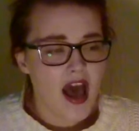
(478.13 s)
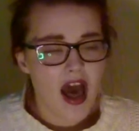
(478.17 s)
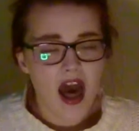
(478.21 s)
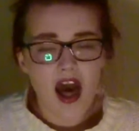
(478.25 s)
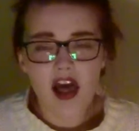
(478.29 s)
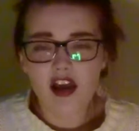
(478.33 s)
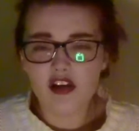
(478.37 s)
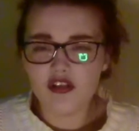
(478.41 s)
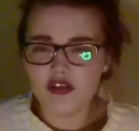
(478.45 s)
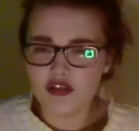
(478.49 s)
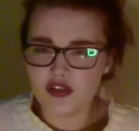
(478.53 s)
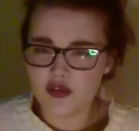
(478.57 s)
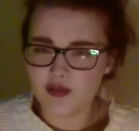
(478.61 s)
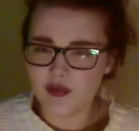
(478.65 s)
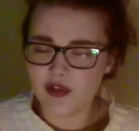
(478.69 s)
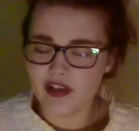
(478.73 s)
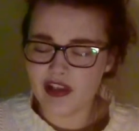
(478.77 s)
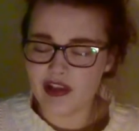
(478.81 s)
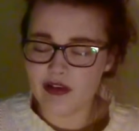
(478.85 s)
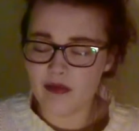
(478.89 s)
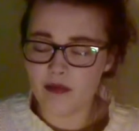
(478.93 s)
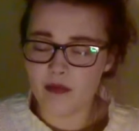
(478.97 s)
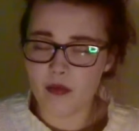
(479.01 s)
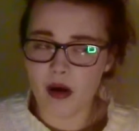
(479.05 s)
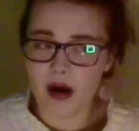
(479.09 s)
I also will
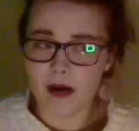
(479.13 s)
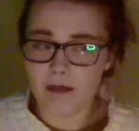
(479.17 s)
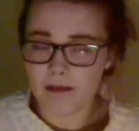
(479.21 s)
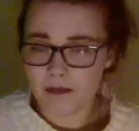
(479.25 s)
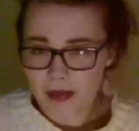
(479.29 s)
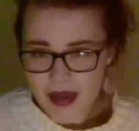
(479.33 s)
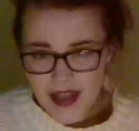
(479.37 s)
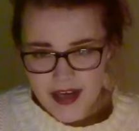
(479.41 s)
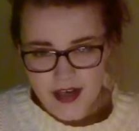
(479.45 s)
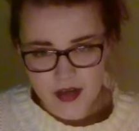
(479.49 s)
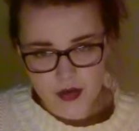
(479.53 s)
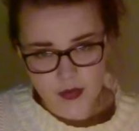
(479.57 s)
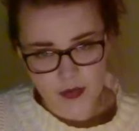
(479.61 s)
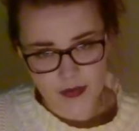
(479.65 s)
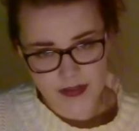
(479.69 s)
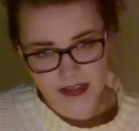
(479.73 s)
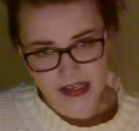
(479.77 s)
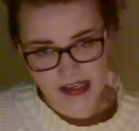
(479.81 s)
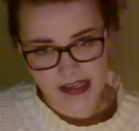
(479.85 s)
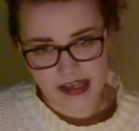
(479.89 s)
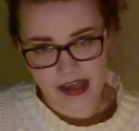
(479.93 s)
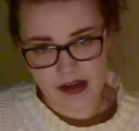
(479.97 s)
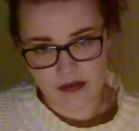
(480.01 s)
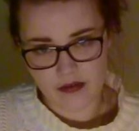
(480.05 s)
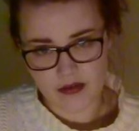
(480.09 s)
link my Pinterest
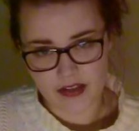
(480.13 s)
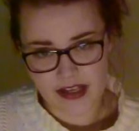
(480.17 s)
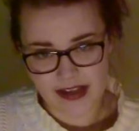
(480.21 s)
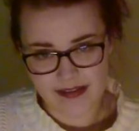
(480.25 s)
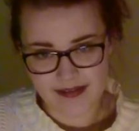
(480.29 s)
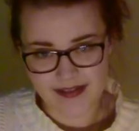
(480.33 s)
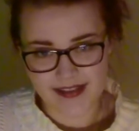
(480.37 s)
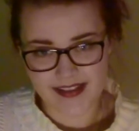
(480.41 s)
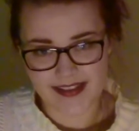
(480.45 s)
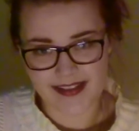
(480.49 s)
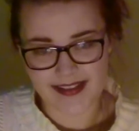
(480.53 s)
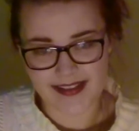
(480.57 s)
account down